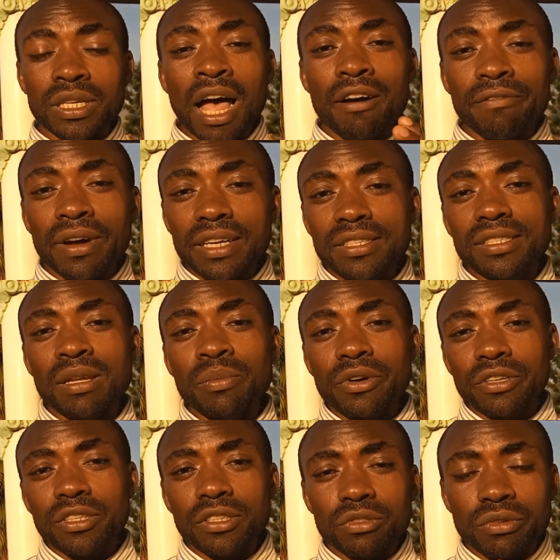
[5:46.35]
had some
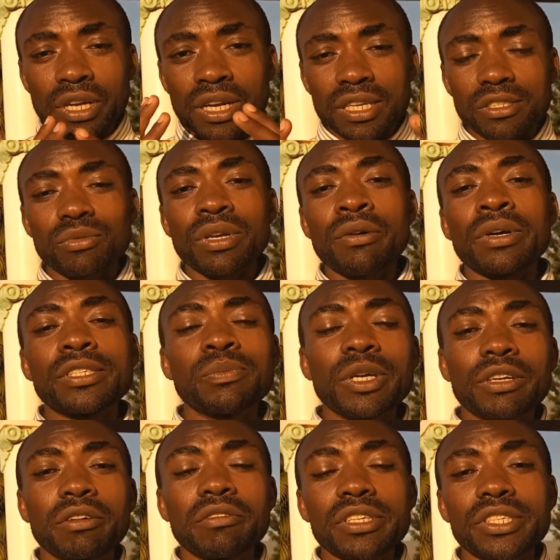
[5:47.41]
content creators, when I was
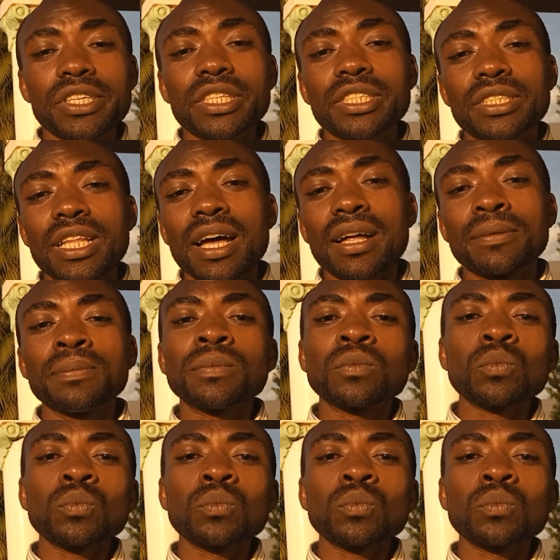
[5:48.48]
making research, that